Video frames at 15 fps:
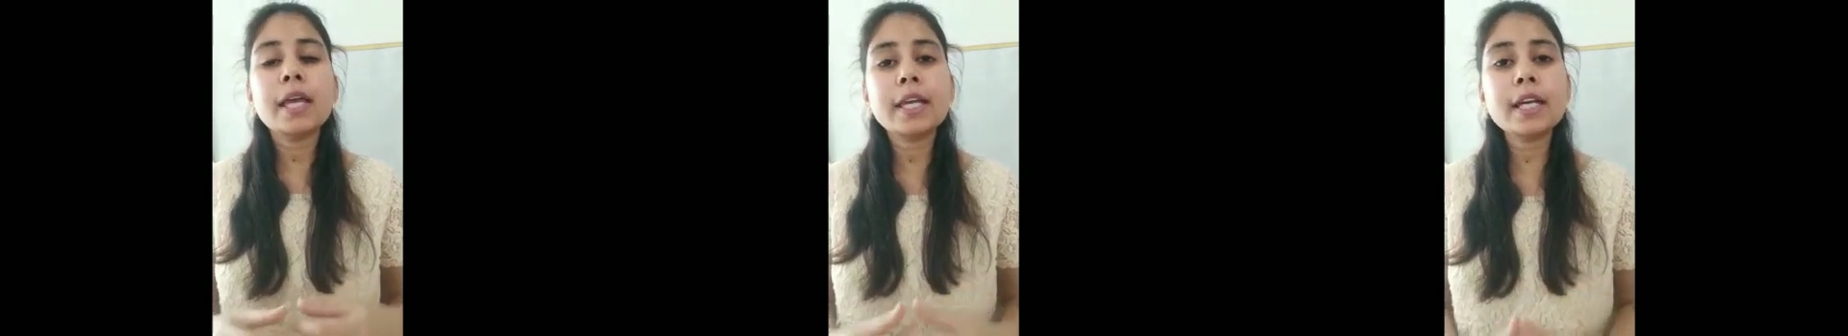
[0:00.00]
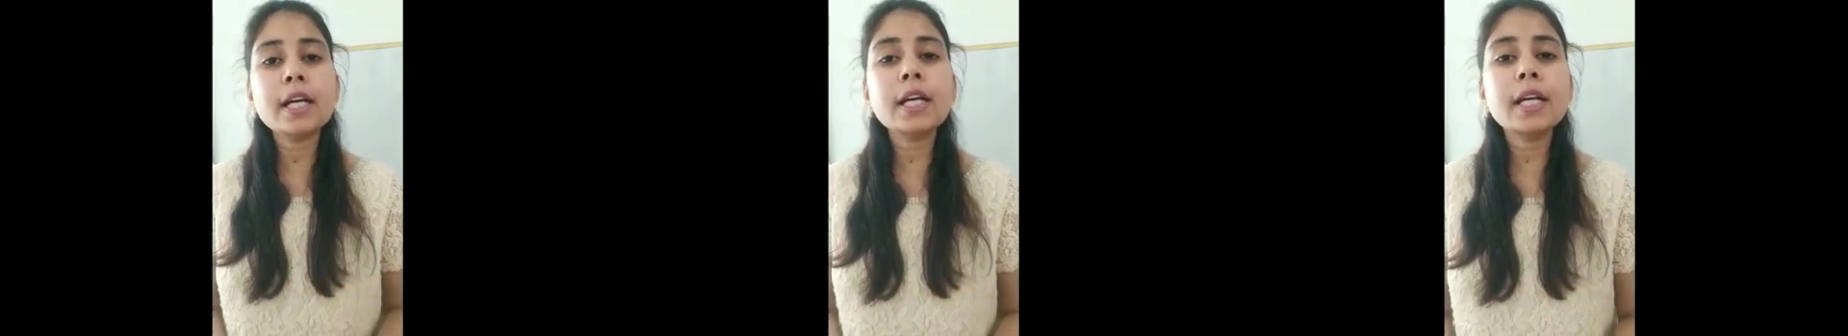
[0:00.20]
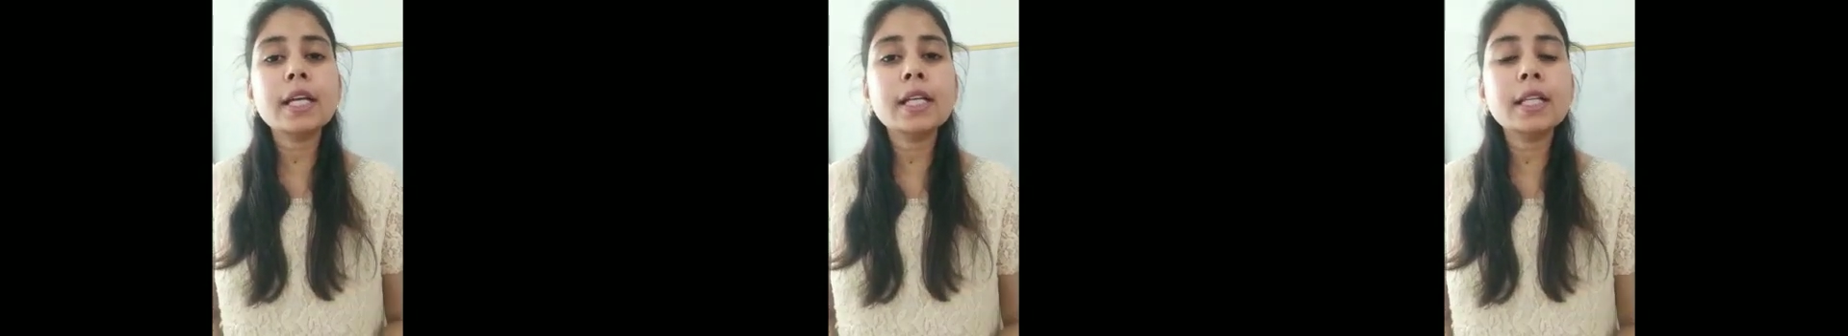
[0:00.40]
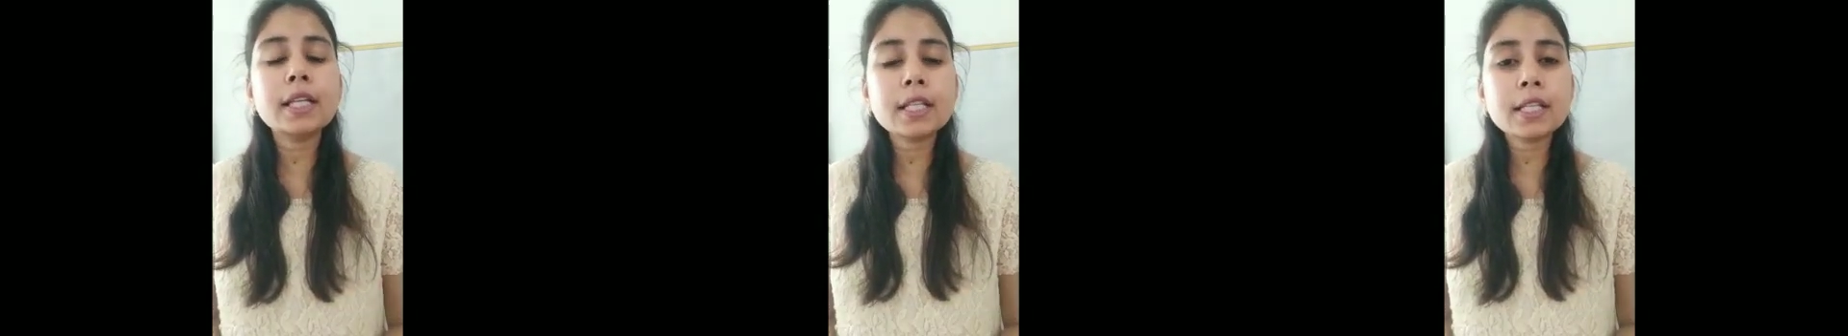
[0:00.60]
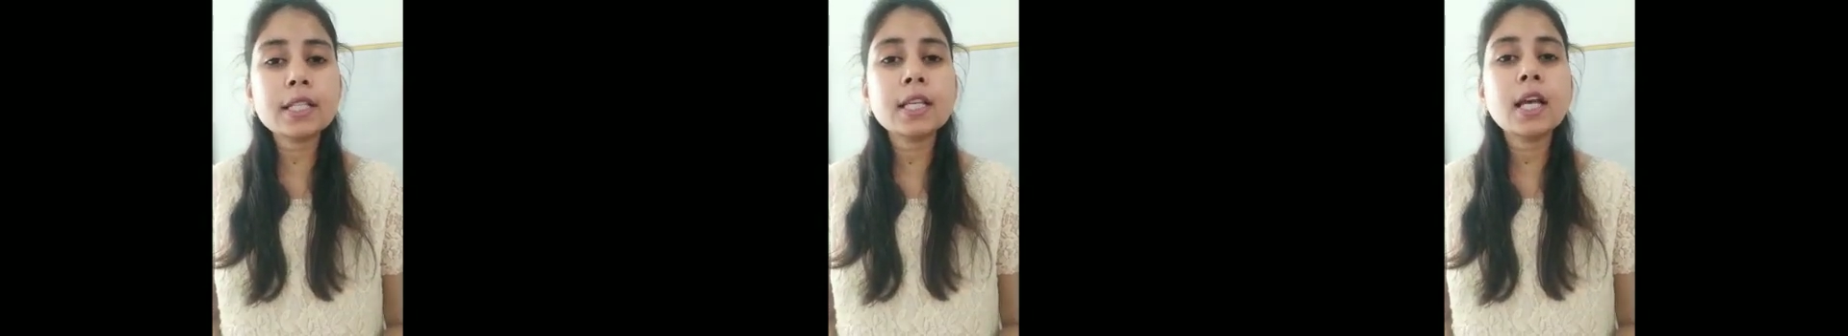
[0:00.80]
Here in
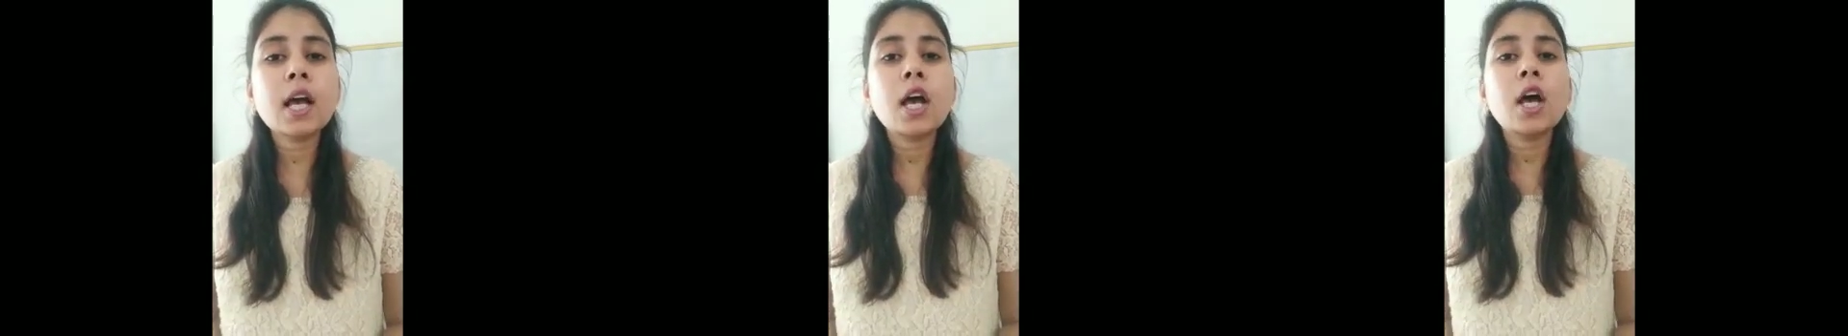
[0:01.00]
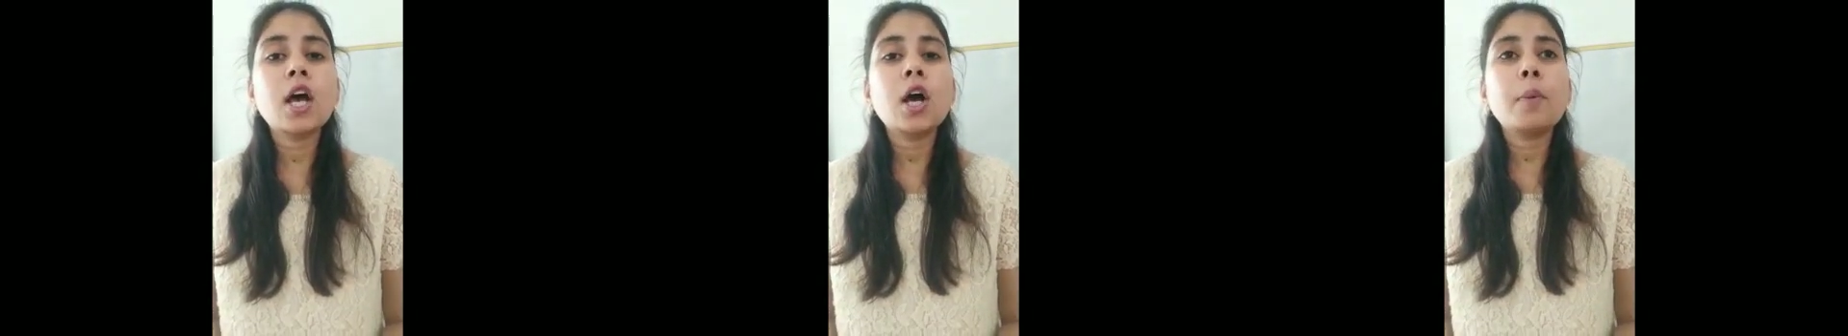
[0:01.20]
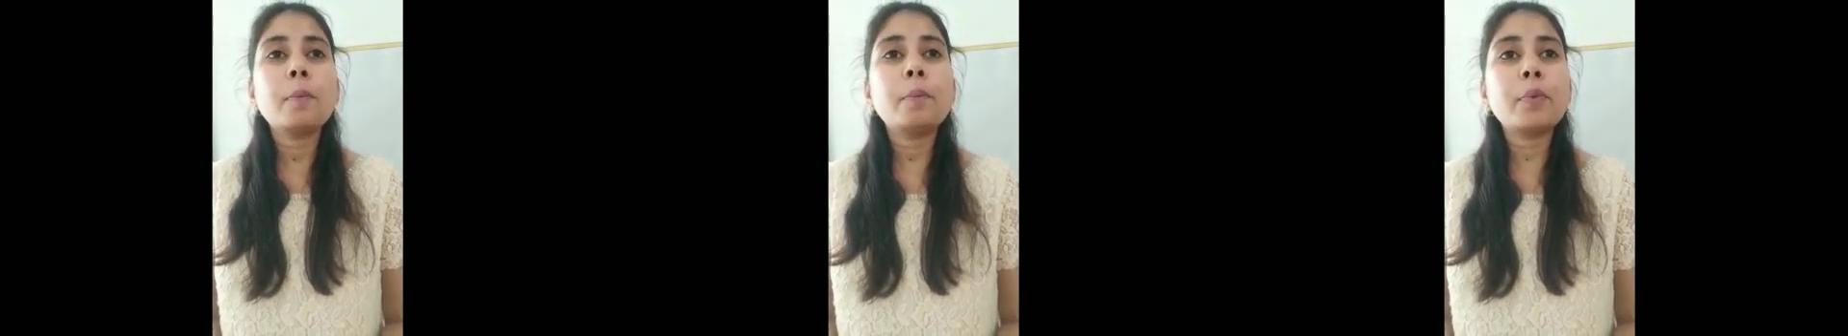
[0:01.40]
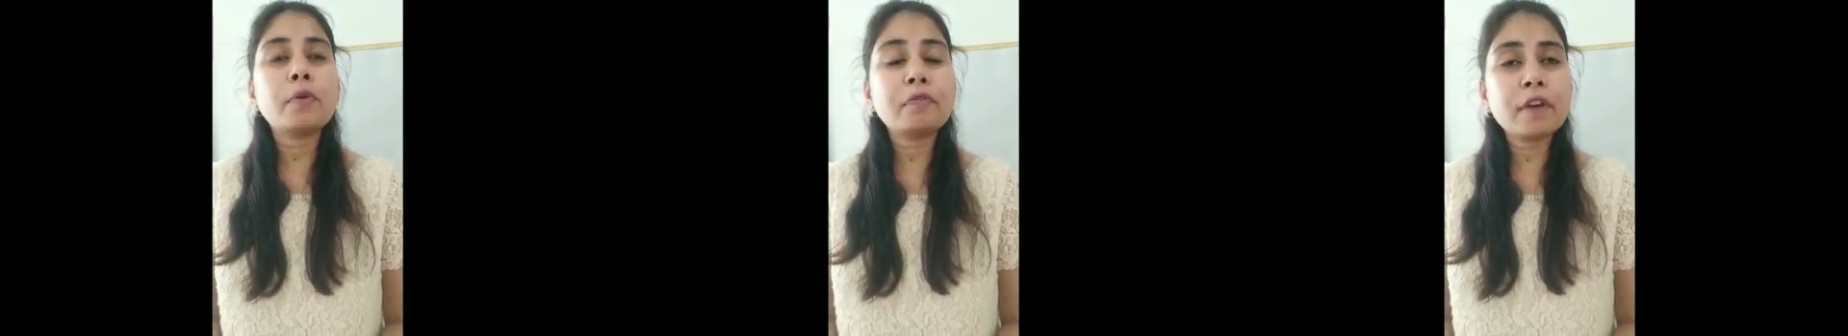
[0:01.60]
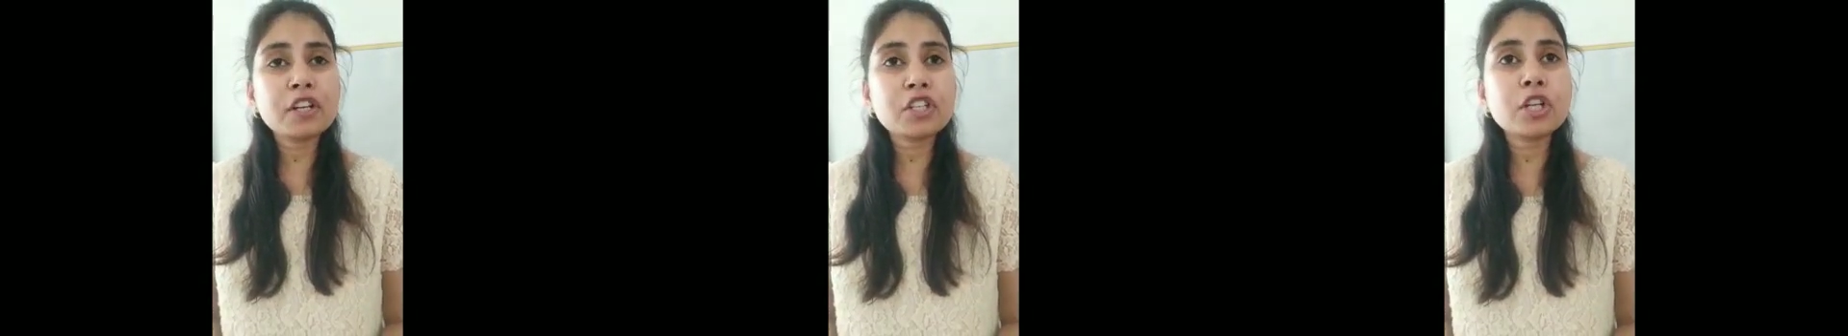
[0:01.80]
this,
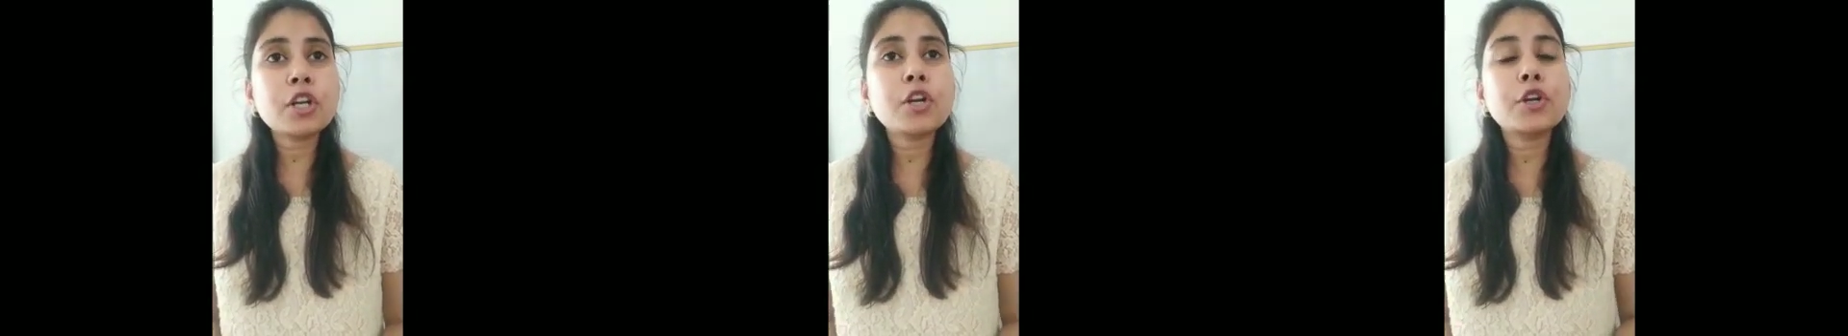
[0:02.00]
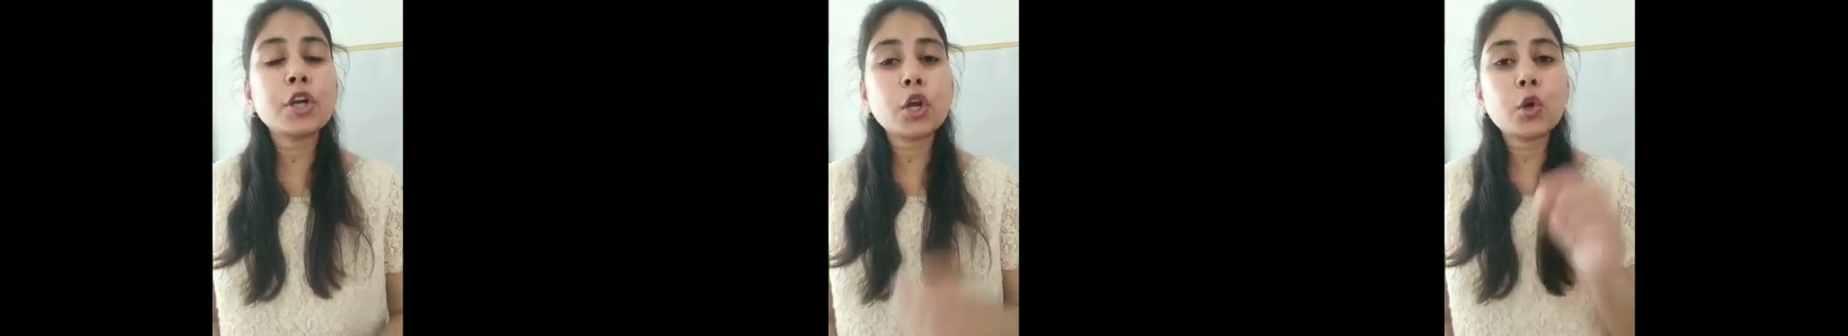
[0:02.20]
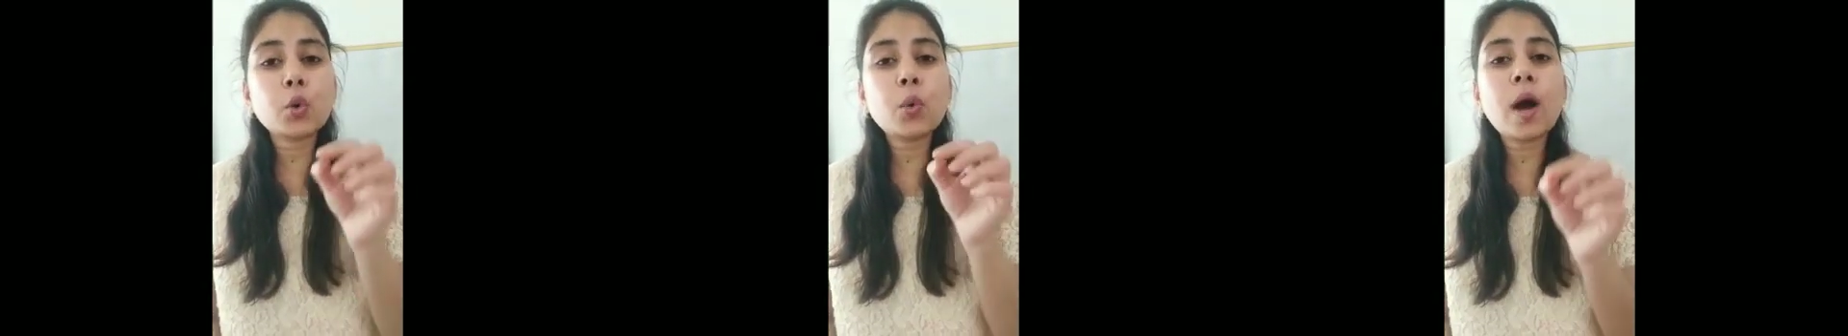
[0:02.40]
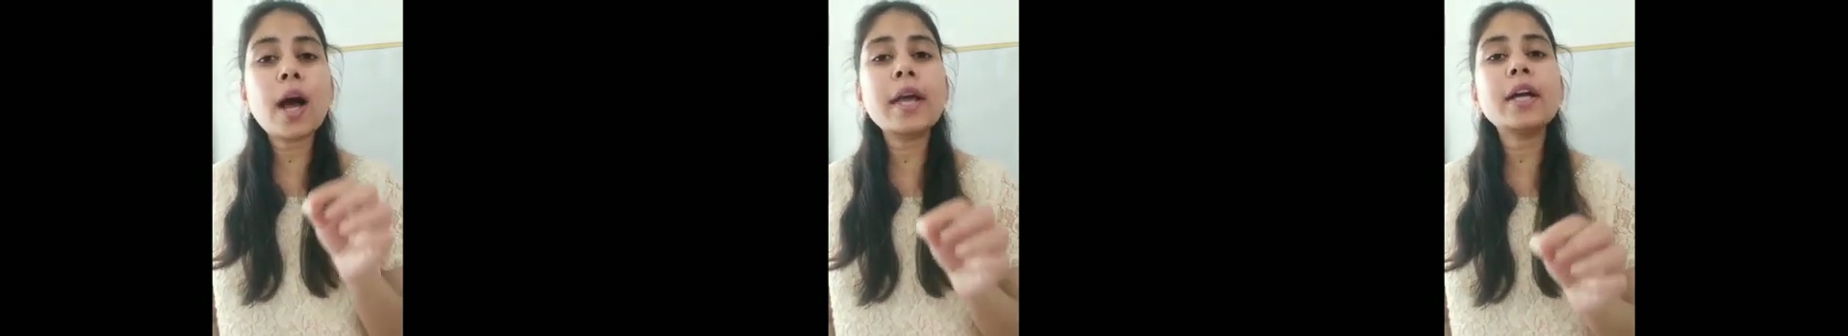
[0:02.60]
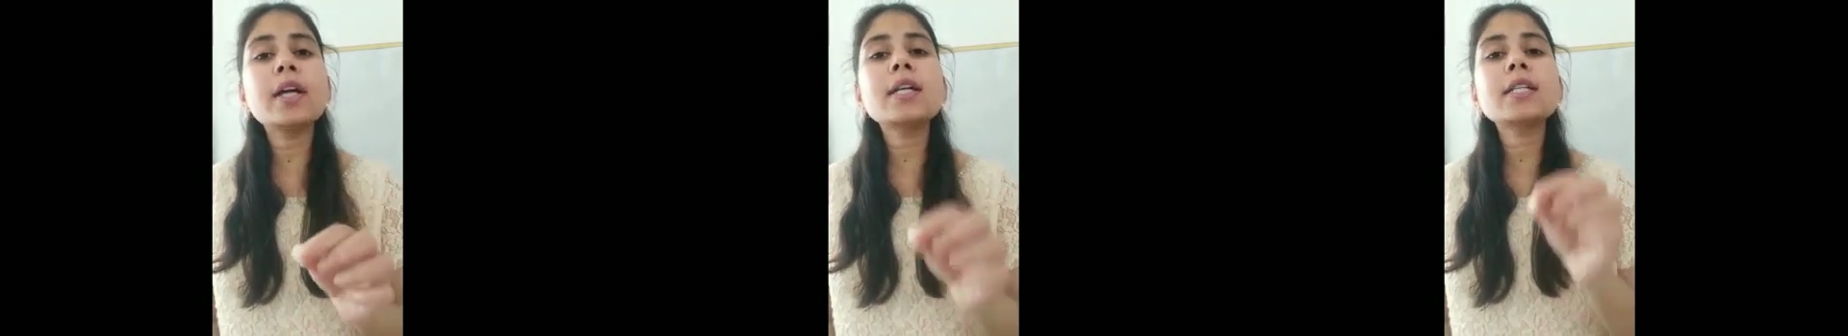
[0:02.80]
profession
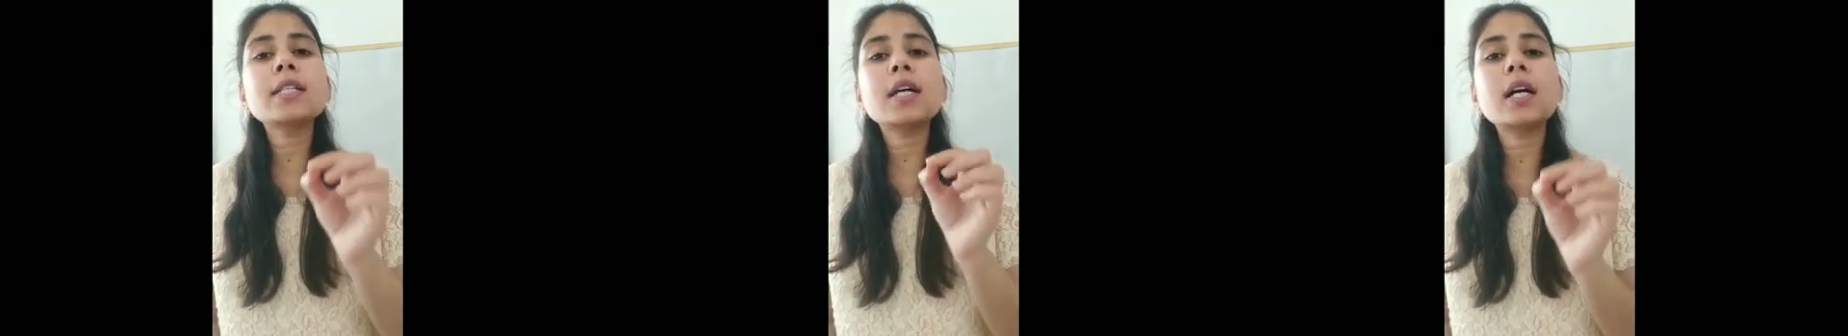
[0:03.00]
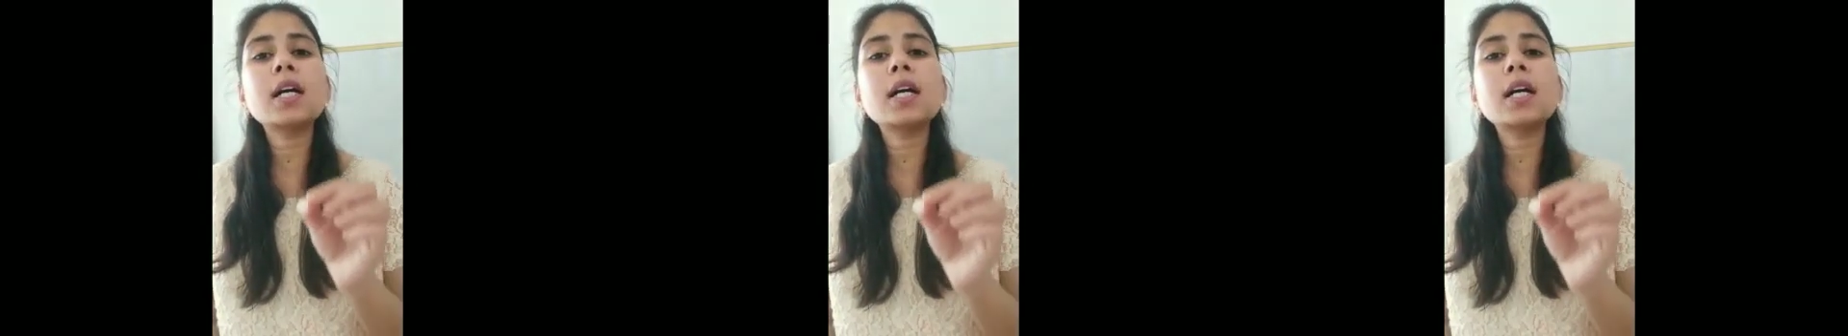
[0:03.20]
requires